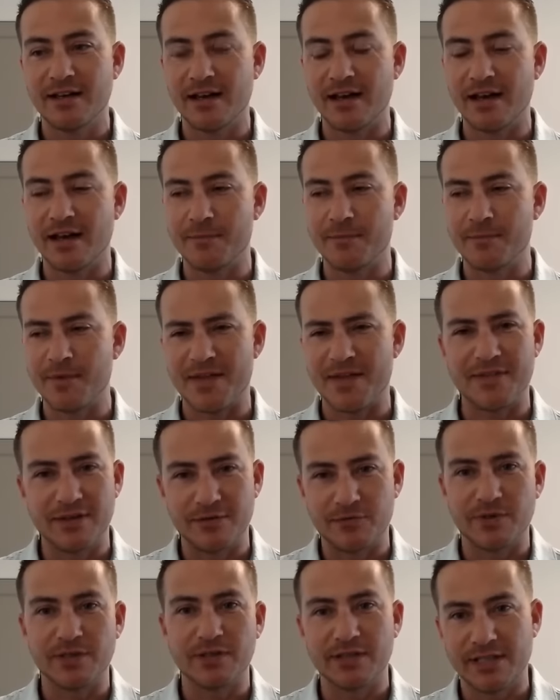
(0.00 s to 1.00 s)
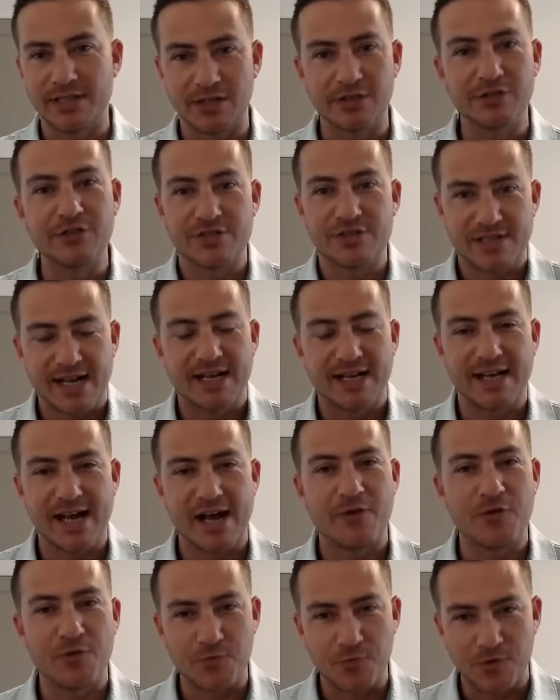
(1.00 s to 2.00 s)
then really understanding
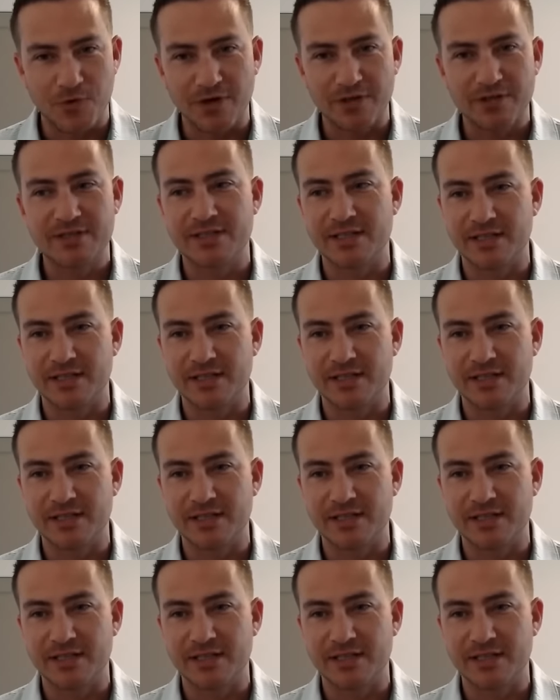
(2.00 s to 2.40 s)
how it worked,